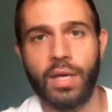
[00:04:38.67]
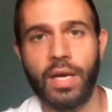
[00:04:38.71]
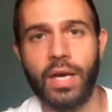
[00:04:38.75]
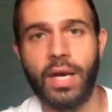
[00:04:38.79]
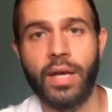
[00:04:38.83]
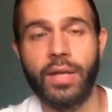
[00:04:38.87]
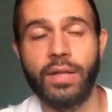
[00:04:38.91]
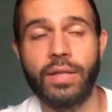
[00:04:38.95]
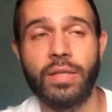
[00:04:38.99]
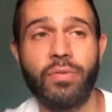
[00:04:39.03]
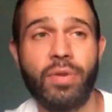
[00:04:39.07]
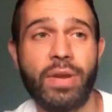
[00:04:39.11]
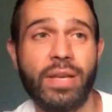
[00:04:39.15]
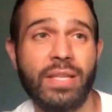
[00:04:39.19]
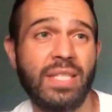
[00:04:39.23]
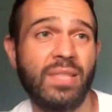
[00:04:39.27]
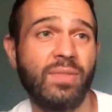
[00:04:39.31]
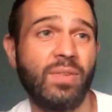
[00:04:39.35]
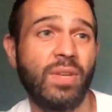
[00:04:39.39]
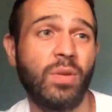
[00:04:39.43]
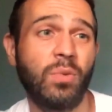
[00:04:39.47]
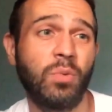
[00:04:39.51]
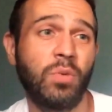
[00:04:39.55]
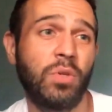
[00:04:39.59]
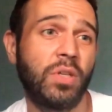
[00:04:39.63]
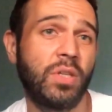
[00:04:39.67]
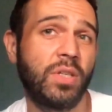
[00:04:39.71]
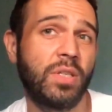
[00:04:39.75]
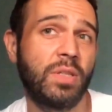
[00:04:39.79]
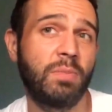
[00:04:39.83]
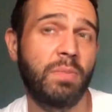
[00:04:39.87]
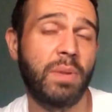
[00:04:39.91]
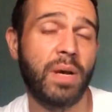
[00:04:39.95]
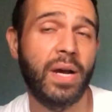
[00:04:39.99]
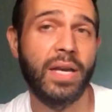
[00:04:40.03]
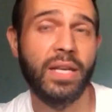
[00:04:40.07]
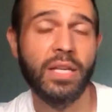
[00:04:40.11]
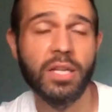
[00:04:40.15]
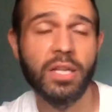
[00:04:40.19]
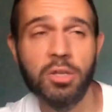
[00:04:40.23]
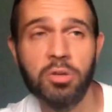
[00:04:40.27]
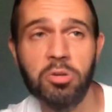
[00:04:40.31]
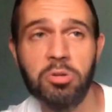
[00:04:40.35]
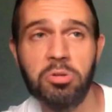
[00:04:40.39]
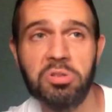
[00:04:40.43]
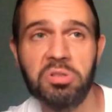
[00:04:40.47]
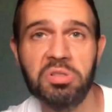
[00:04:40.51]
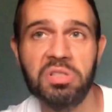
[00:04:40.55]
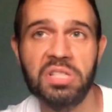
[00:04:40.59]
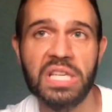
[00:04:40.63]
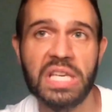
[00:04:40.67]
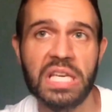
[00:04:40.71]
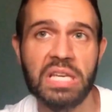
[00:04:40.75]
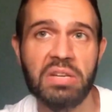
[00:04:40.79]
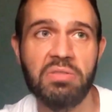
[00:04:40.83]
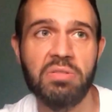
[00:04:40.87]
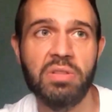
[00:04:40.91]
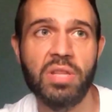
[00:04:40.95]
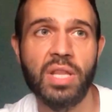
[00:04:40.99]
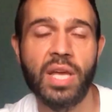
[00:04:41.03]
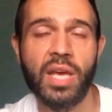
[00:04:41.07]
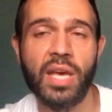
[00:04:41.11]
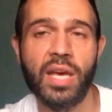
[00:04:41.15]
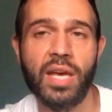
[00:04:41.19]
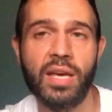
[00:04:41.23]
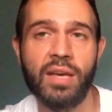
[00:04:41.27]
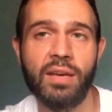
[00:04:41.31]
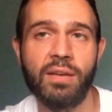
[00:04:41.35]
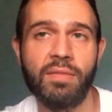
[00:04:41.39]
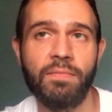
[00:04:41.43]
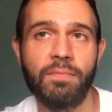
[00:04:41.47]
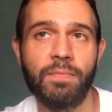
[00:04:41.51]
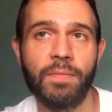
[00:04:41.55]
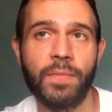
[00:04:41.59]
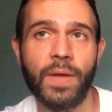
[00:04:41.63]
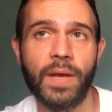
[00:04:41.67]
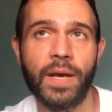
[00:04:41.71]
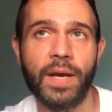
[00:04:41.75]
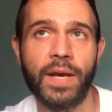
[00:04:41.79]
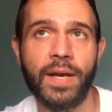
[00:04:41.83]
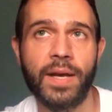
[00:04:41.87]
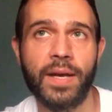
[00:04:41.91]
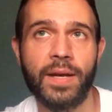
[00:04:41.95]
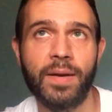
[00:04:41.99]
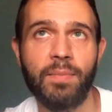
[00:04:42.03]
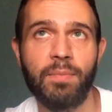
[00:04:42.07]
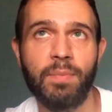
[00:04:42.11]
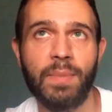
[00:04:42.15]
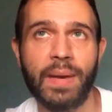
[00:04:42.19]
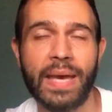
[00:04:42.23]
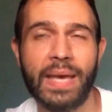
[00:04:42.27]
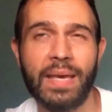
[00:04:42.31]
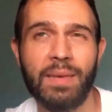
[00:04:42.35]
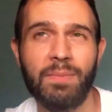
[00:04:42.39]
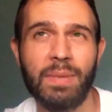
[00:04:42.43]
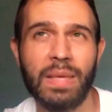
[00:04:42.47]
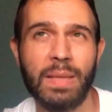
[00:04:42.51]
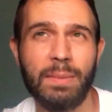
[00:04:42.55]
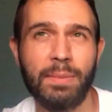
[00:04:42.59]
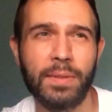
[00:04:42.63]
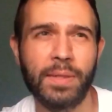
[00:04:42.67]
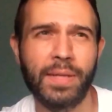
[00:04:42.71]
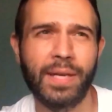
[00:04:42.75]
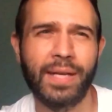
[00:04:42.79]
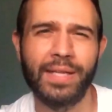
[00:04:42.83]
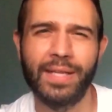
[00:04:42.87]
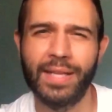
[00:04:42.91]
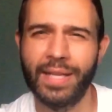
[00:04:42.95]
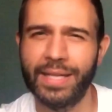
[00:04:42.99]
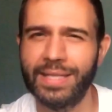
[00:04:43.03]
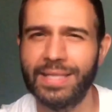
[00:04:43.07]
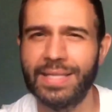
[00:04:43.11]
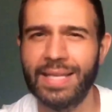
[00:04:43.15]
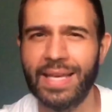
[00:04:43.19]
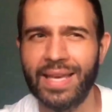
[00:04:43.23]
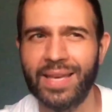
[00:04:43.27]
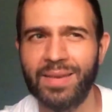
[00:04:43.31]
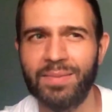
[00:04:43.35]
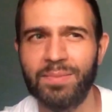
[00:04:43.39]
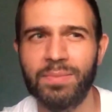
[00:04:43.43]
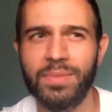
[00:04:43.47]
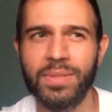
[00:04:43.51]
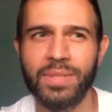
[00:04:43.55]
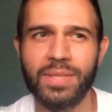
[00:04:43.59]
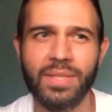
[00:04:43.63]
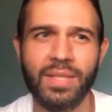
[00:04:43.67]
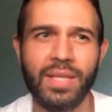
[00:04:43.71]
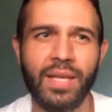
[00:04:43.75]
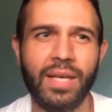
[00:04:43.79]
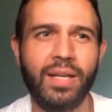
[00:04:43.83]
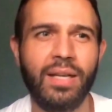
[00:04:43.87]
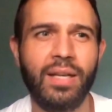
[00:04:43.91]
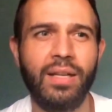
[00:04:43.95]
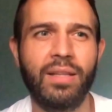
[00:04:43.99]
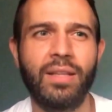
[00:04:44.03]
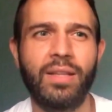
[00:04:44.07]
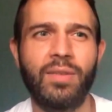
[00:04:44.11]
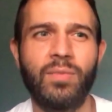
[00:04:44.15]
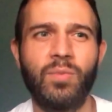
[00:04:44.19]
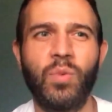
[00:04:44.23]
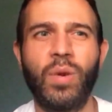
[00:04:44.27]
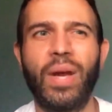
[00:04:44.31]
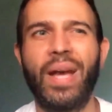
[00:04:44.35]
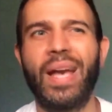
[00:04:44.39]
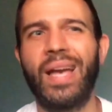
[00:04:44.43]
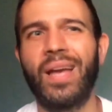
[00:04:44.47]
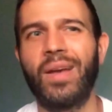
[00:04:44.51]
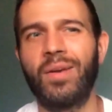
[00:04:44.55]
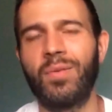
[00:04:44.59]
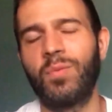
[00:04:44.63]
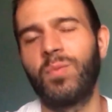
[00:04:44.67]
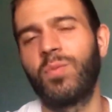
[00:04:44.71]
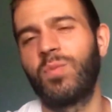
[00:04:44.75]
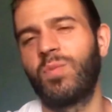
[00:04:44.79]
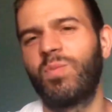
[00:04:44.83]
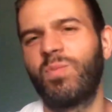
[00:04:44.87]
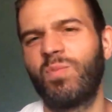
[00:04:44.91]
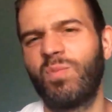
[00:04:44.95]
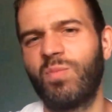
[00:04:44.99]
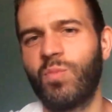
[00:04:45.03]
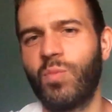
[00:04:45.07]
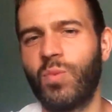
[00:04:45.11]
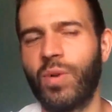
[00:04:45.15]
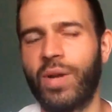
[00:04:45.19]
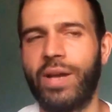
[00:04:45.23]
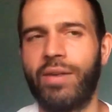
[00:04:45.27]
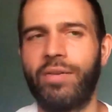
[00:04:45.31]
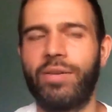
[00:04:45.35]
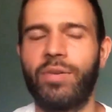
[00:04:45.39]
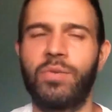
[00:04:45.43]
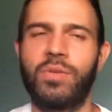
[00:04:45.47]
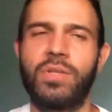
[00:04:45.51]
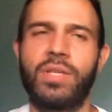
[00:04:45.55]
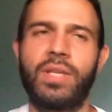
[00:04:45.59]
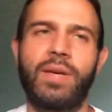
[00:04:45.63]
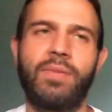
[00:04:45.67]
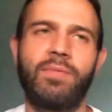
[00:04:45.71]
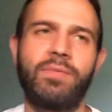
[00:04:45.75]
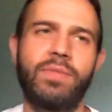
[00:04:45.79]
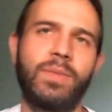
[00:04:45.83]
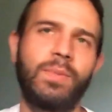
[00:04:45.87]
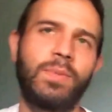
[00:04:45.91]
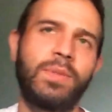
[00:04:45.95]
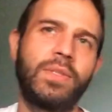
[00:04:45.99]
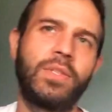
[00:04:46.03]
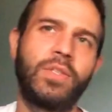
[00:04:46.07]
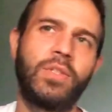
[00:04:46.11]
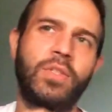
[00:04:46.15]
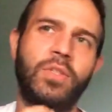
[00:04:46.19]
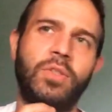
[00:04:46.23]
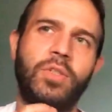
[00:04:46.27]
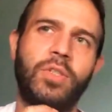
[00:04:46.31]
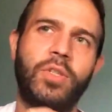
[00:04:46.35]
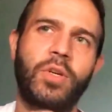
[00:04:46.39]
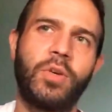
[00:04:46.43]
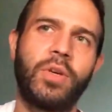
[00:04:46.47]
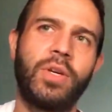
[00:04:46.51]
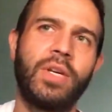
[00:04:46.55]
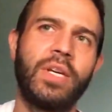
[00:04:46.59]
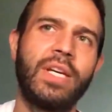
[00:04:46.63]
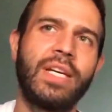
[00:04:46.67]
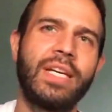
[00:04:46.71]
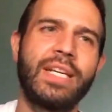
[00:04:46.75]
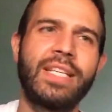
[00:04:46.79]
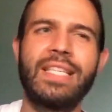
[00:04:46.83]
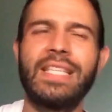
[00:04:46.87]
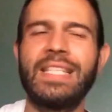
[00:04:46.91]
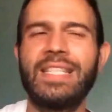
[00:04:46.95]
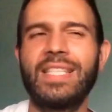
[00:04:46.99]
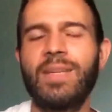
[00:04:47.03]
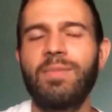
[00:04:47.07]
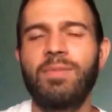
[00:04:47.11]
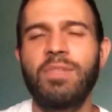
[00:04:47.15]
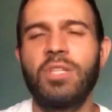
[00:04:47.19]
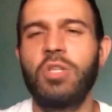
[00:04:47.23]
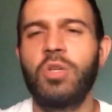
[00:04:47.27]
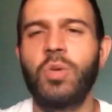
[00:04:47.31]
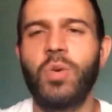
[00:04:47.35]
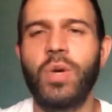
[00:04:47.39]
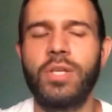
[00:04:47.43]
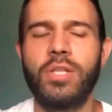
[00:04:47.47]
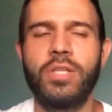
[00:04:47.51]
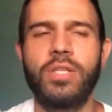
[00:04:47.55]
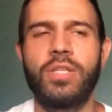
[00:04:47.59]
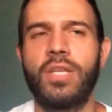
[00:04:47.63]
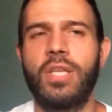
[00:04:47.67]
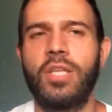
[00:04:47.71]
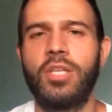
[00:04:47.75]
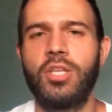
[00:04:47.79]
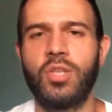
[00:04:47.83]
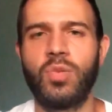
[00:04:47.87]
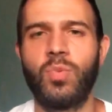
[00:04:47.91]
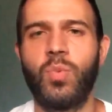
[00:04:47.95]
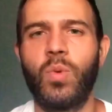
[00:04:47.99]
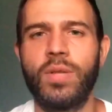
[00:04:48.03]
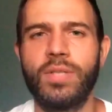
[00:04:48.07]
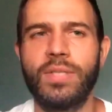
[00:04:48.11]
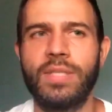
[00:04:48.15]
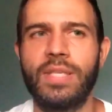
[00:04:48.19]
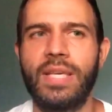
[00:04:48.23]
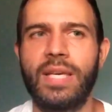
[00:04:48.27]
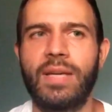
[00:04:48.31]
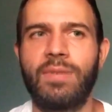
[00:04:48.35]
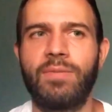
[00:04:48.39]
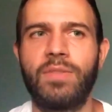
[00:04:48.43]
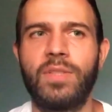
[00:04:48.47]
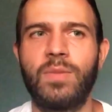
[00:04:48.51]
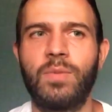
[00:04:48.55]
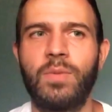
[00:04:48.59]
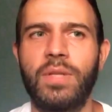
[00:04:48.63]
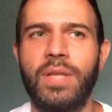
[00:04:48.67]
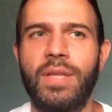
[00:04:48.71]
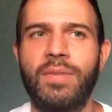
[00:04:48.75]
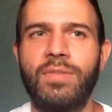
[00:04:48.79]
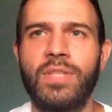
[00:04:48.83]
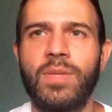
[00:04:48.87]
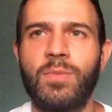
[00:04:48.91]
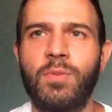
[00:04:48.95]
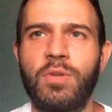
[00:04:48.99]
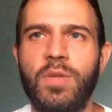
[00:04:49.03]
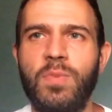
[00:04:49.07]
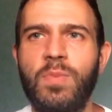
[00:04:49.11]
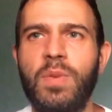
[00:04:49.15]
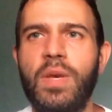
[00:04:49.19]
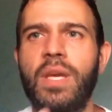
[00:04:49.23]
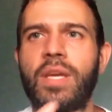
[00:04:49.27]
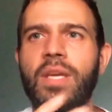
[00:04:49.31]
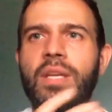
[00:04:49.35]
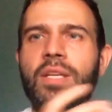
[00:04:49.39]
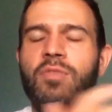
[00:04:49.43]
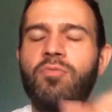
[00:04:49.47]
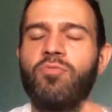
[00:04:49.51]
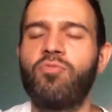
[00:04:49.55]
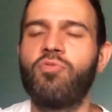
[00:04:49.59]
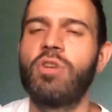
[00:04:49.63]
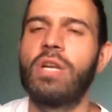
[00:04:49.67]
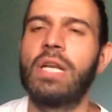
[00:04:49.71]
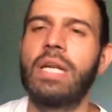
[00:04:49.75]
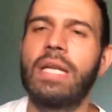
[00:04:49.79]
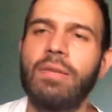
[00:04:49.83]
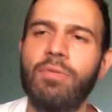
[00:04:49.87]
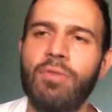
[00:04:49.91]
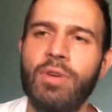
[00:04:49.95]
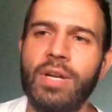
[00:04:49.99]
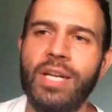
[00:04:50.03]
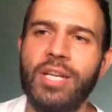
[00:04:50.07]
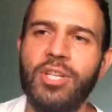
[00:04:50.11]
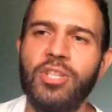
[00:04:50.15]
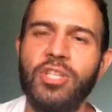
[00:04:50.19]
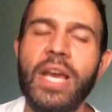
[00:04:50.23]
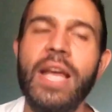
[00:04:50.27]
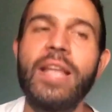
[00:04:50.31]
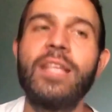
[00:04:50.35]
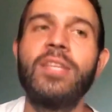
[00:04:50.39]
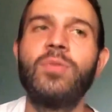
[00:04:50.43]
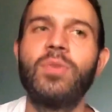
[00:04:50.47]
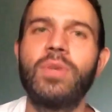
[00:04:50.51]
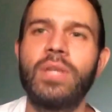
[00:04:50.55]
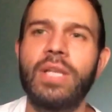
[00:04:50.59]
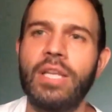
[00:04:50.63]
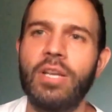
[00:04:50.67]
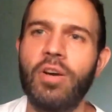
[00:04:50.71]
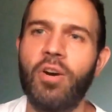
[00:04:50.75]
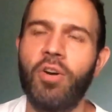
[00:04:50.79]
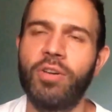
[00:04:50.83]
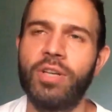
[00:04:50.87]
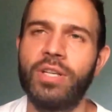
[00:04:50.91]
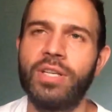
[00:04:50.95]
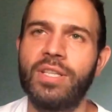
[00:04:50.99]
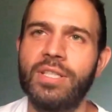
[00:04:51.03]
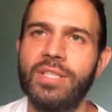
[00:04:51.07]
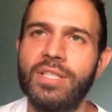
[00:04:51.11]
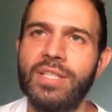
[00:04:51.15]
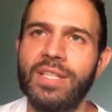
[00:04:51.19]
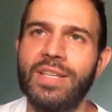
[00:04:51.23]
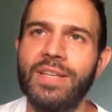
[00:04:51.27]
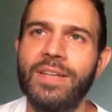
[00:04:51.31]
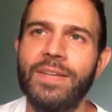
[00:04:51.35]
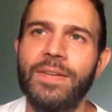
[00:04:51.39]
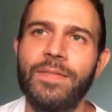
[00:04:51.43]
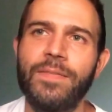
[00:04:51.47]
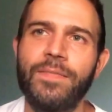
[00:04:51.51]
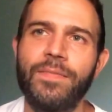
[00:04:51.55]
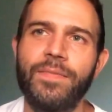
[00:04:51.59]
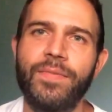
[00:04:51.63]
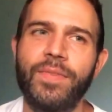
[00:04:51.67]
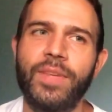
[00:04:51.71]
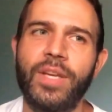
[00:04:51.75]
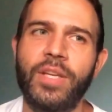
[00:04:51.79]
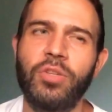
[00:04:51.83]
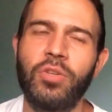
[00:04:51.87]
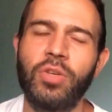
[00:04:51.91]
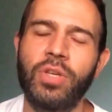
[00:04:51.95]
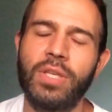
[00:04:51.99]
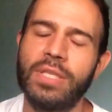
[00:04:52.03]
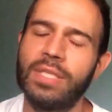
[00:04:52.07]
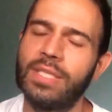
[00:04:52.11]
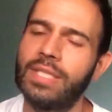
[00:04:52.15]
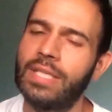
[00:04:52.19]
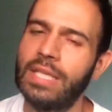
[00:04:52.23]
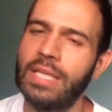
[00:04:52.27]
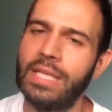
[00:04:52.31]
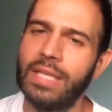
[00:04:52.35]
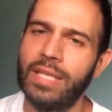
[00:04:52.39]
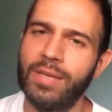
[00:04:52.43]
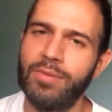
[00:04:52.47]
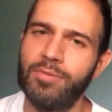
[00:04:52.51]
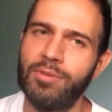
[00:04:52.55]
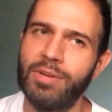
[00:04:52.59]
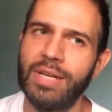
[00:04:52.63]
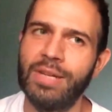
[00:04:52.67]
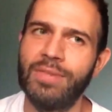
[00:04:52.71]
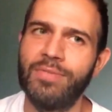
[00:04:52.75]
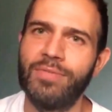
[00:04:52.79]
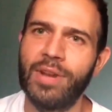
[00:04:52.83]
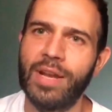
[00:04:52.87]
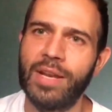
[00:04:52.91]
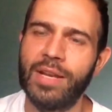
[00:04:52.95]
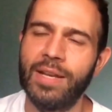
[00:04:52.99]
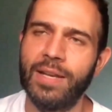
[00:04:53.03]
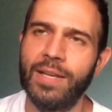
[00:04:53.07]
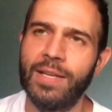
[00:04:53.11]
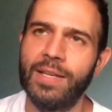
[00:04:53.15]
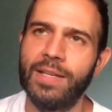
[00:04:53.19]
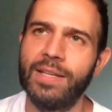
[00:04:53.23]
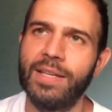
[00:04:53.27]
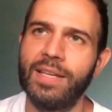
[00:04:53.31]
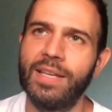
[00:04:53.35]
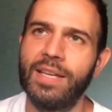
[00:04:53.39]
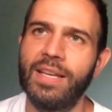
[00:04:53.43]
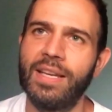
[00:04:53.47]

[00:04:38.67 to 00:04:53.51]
And the rest of it was buying noodles here and there, paying people kind of like tips, that kind of thing, where it was comfortable to do so. So in some situations, it just wasn't comfortable. If someone is being really, really genuinely honest, and you can see they're really friendly,